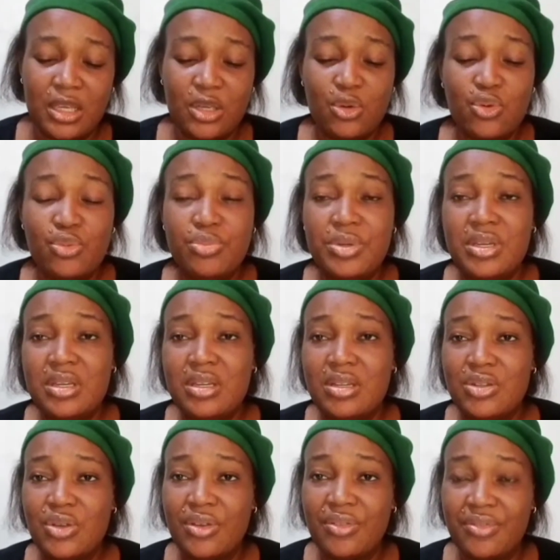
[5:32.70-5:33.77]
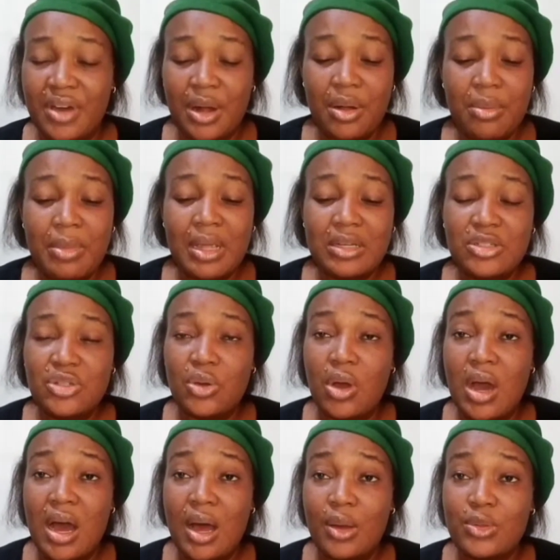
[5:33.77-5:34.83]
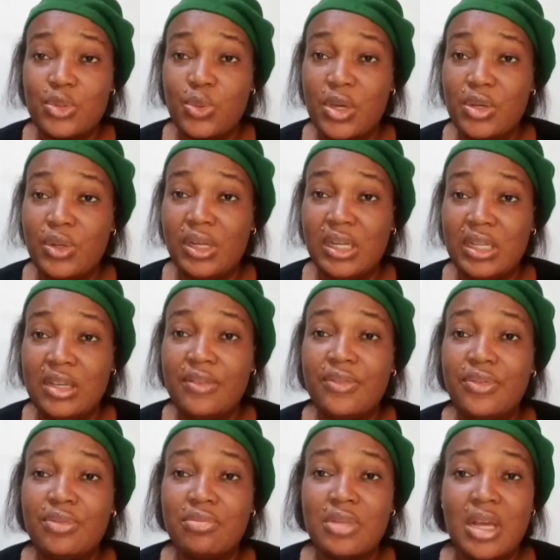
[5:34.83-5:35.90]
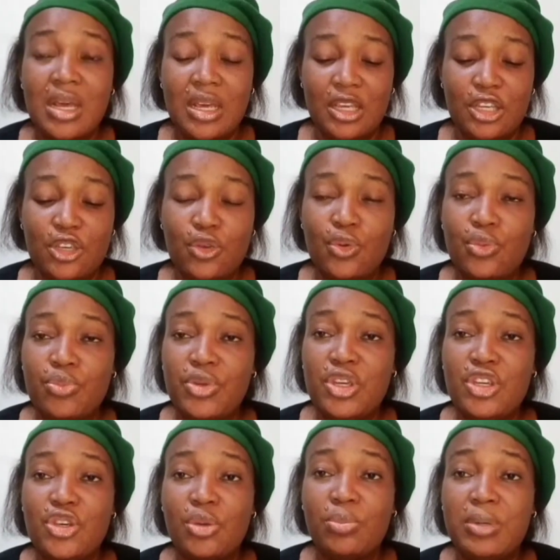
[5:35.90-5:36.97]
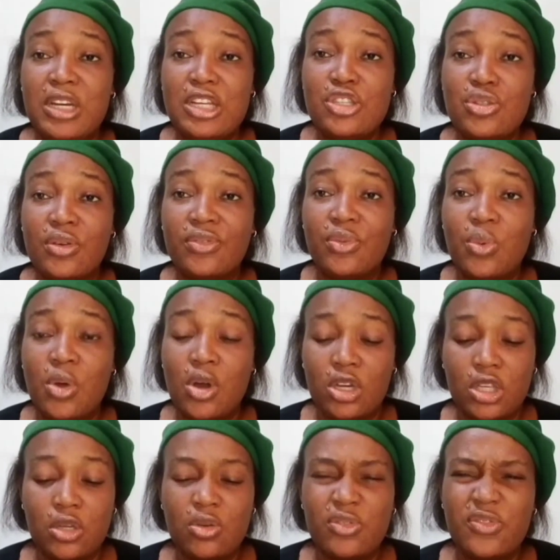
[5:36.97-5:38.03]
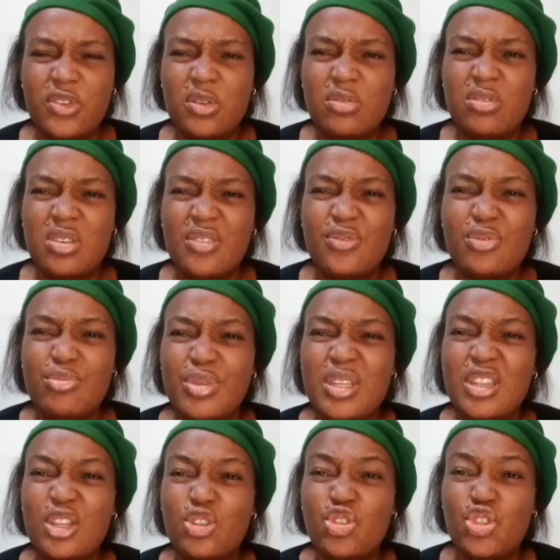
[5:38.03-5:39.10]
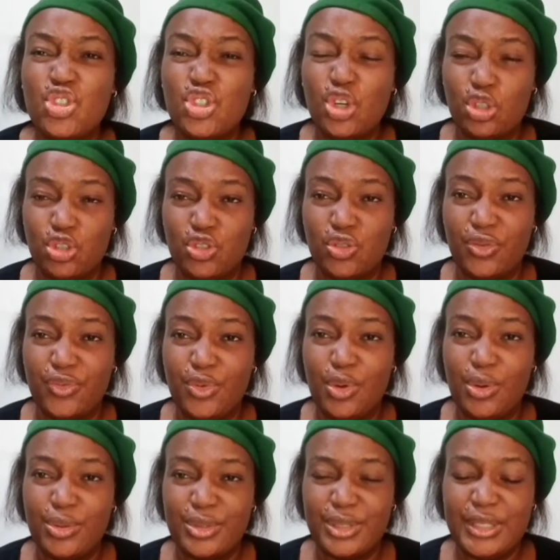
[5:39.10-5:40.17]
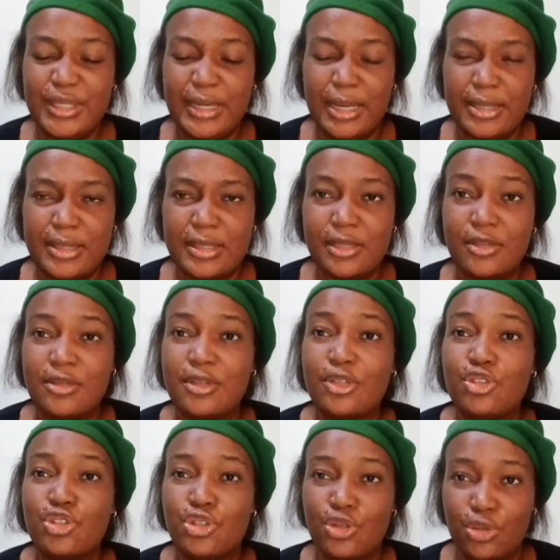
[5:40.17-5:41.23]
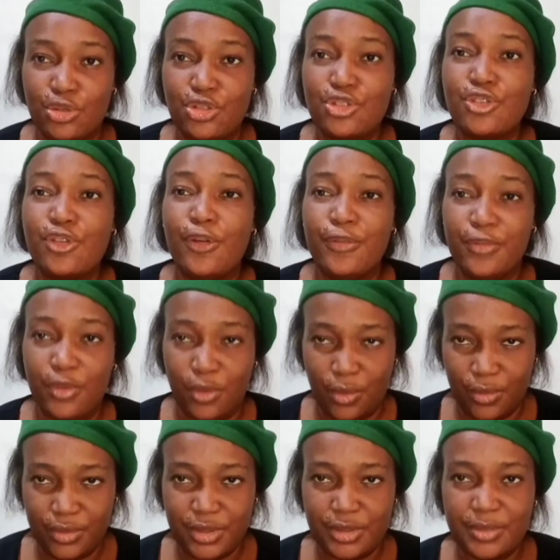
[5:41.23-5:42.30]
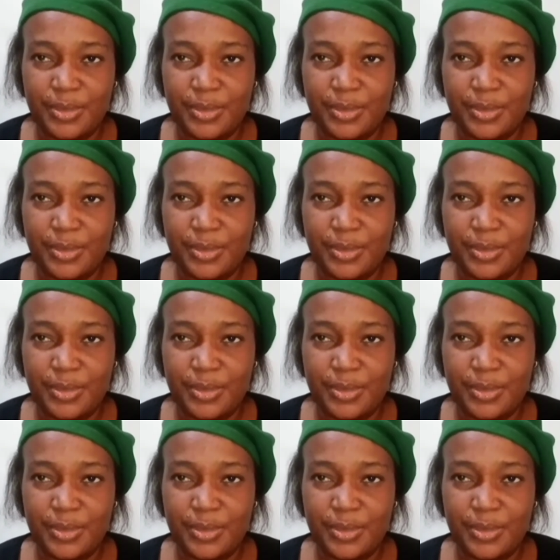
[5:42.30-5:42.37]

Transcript: It could be in your environment, your house where you live. It could be your place of work. It could even be the church of God. Yes, the church of God.